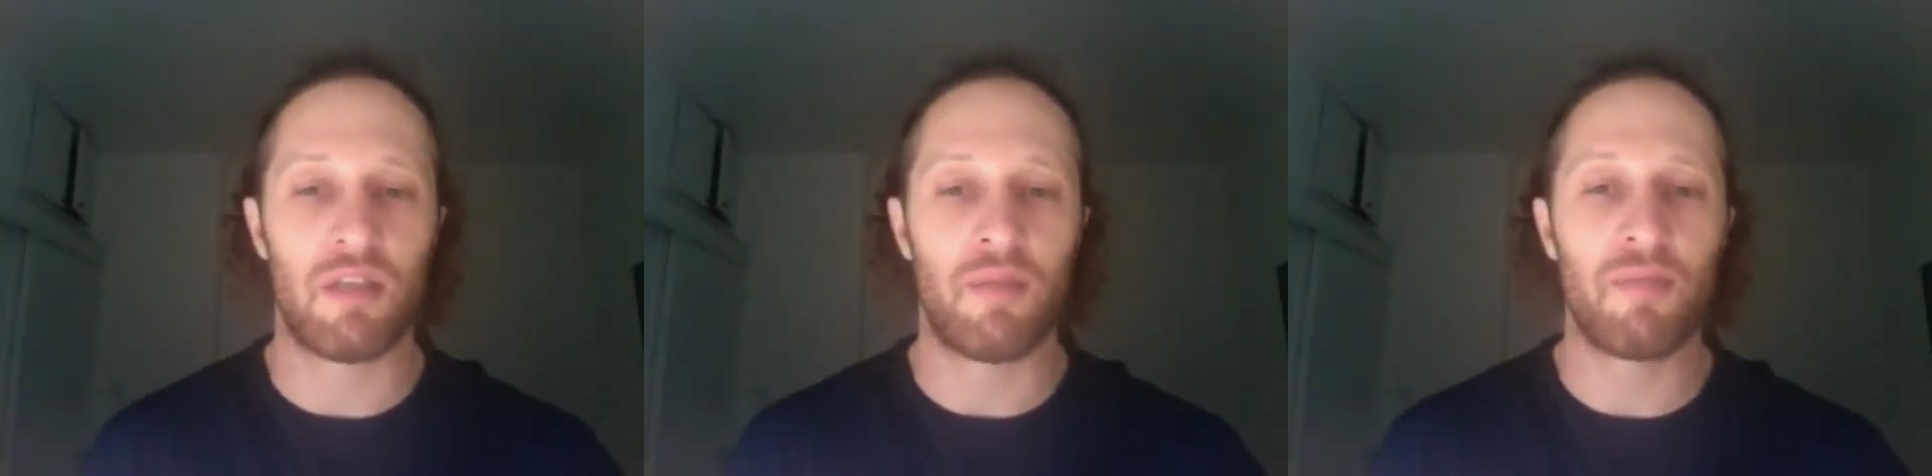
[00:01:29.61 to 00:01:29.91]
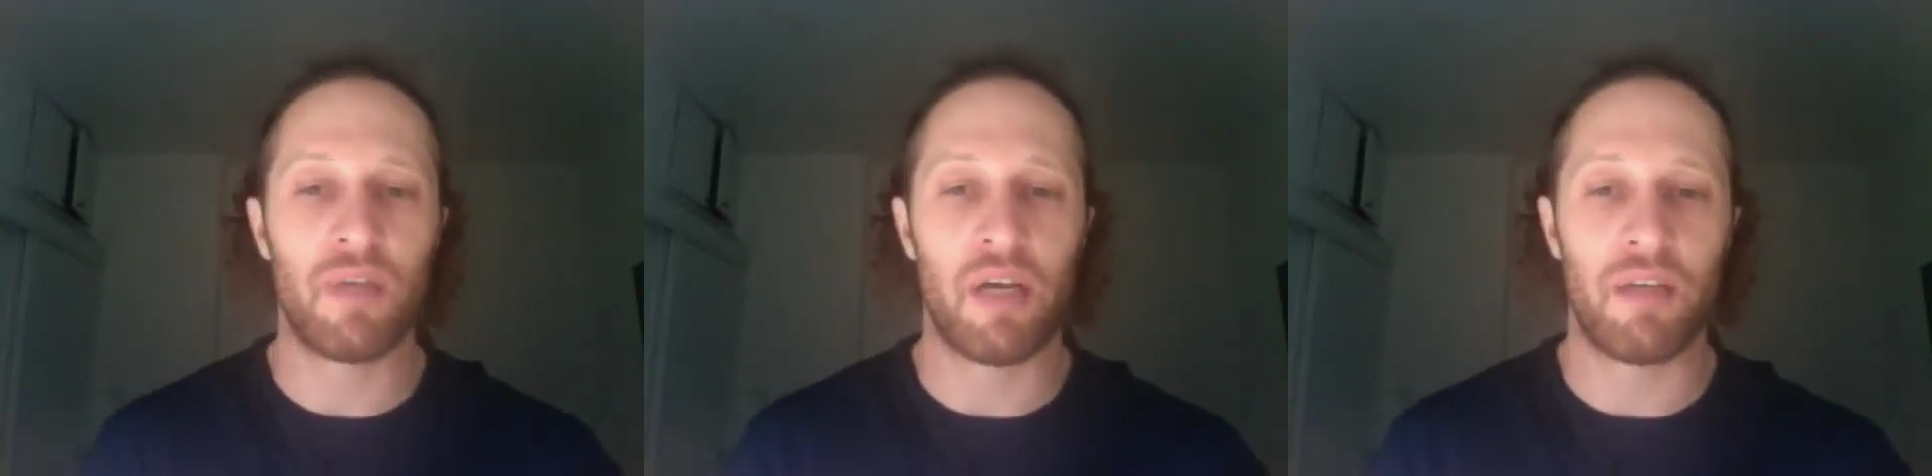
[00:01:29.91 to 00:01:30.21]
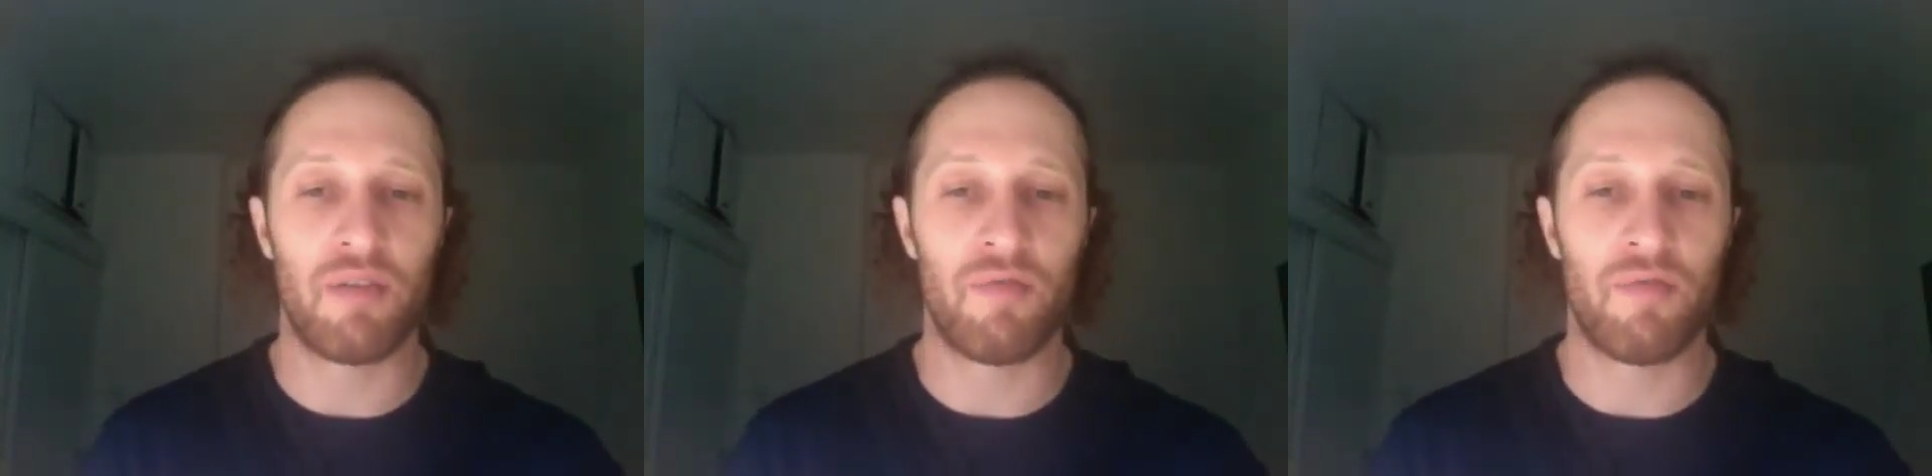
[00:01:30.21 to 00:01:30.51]
some
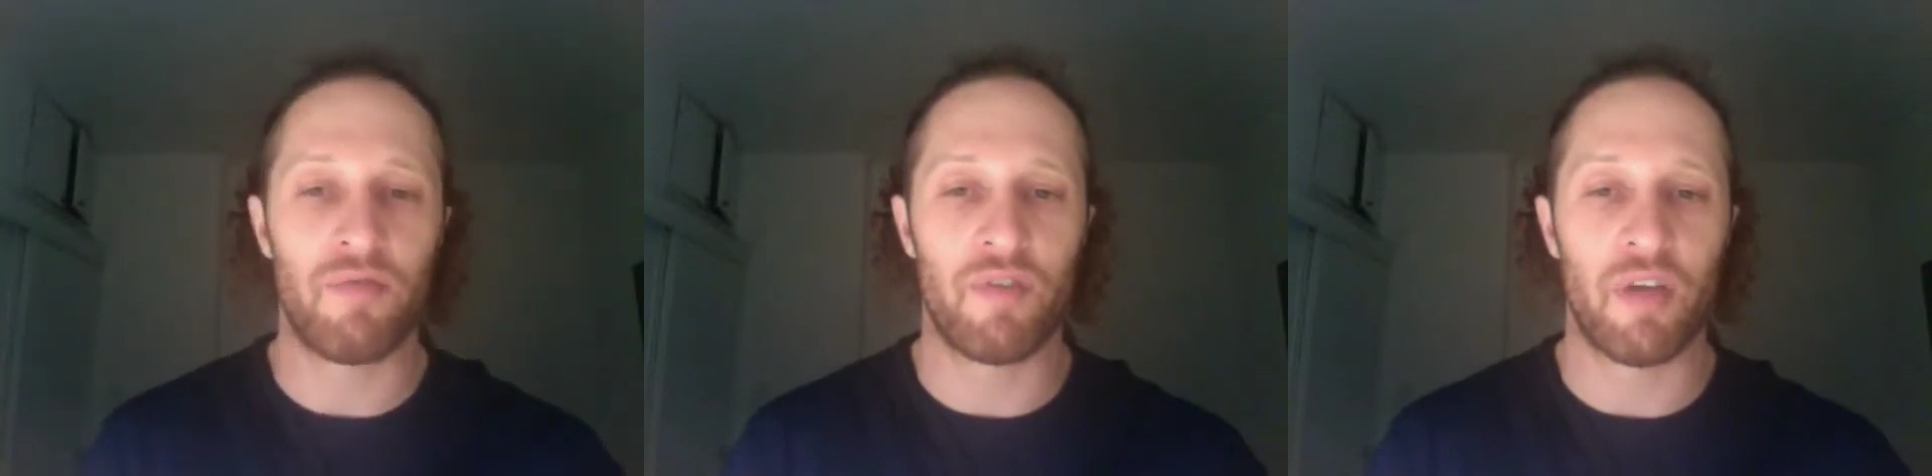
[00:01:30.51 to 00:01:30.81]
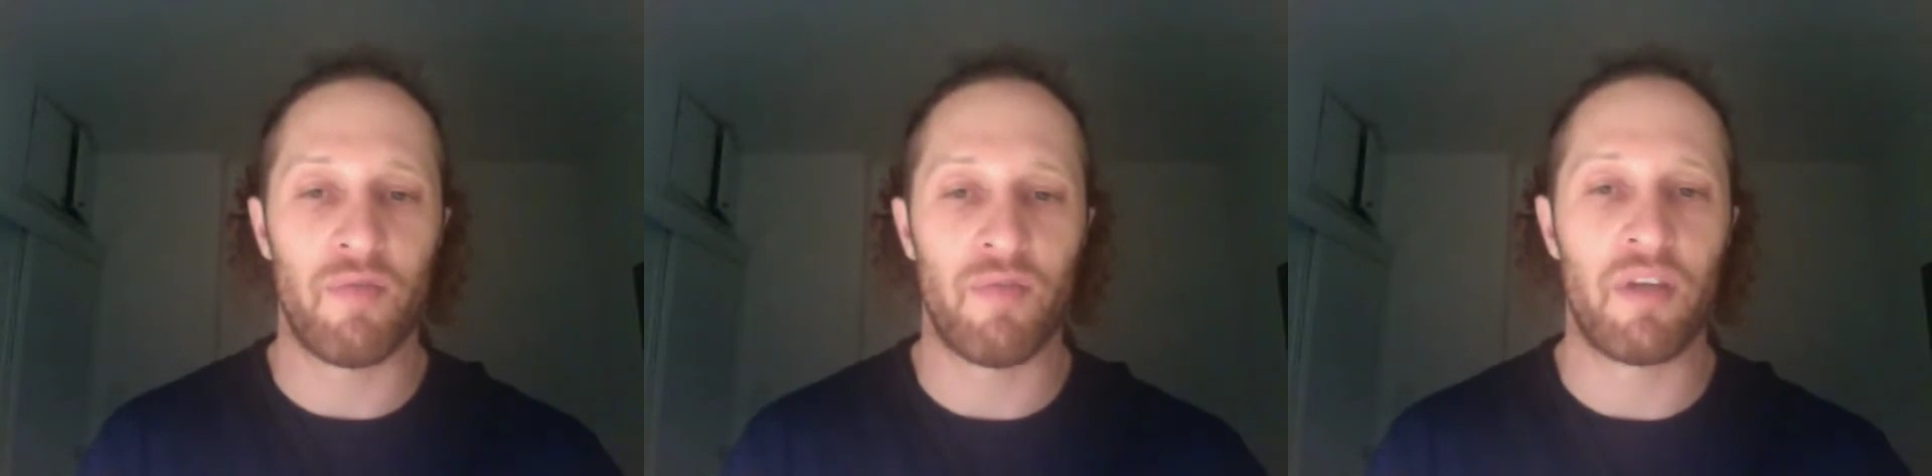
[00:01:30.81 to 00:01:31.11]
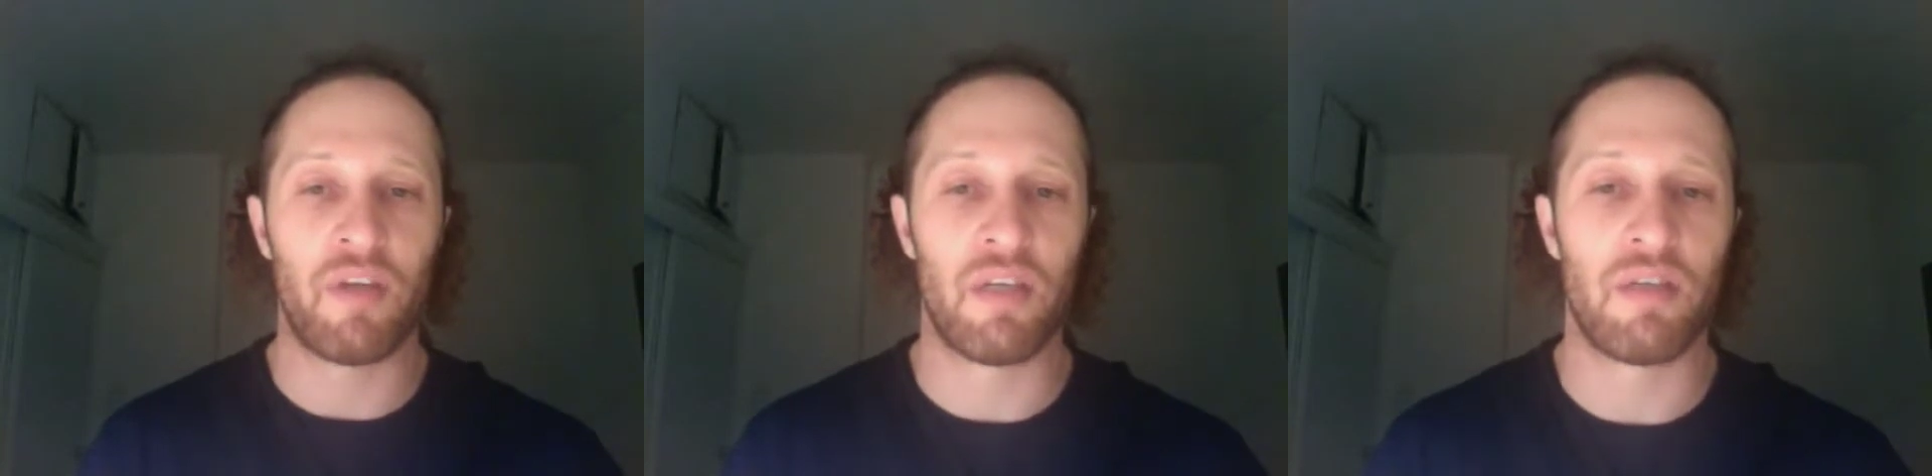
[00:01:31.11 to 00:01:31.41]
kind of
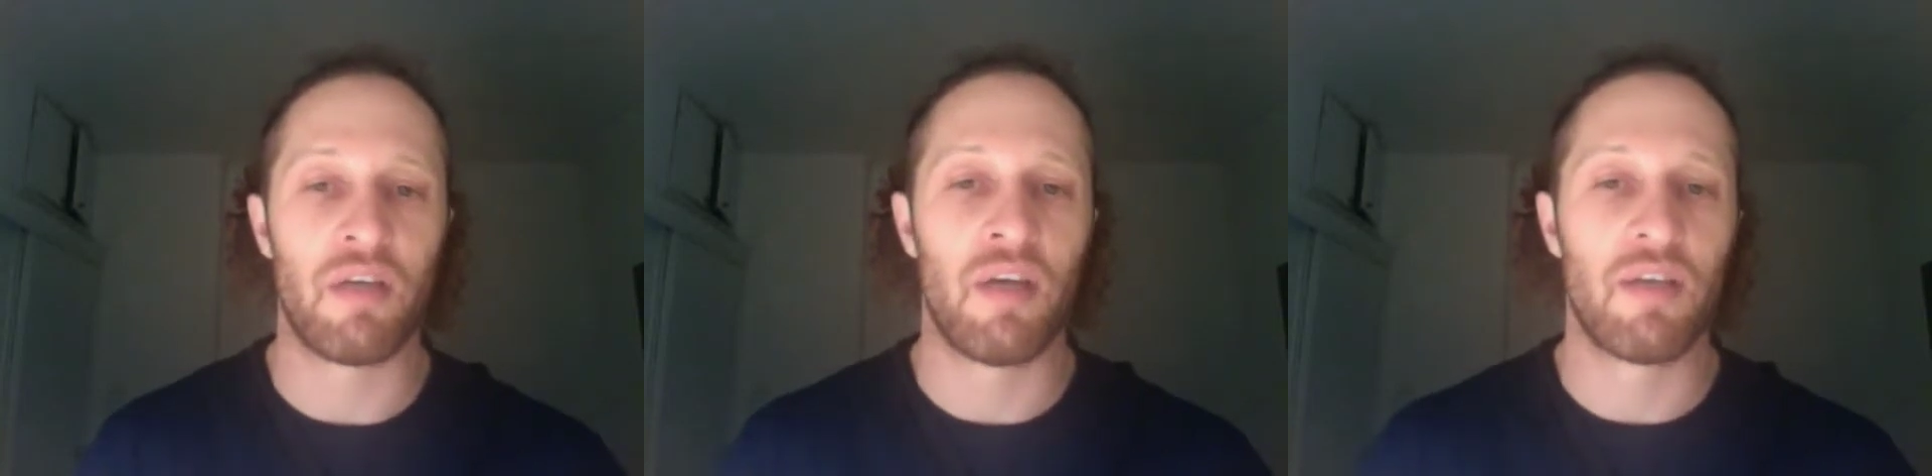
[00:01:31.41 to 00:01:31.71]
recovery and